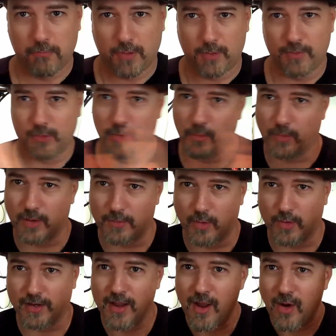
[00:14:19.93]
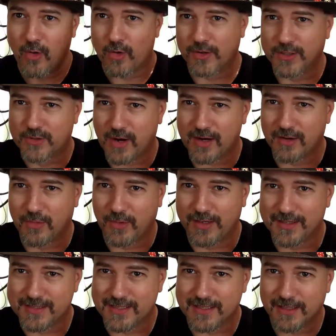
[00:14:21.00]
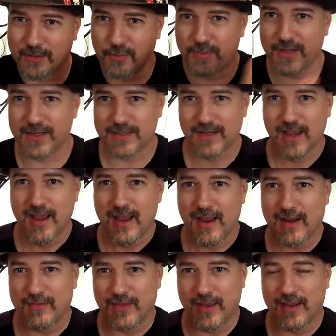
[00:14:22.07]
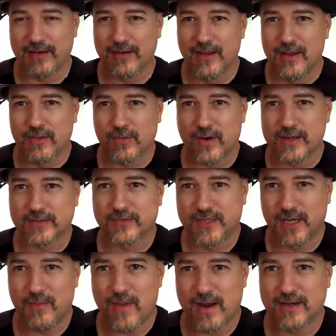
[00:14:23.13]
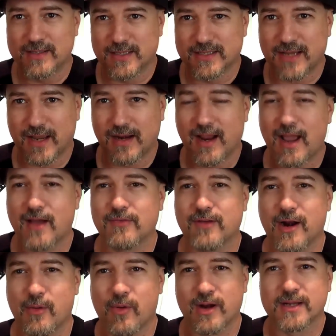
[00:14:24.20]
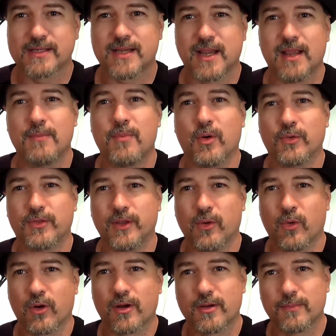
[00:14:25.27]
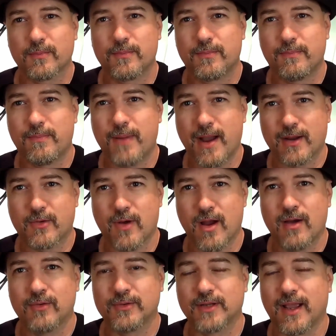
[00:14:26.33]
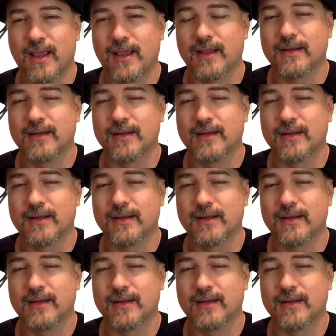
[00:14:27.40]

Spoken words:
I don't know where I'm going. Hoard of the Dragon Queen is this little piece, and then the Rise of Tiamat is the second half. And I want to say both the Orc background and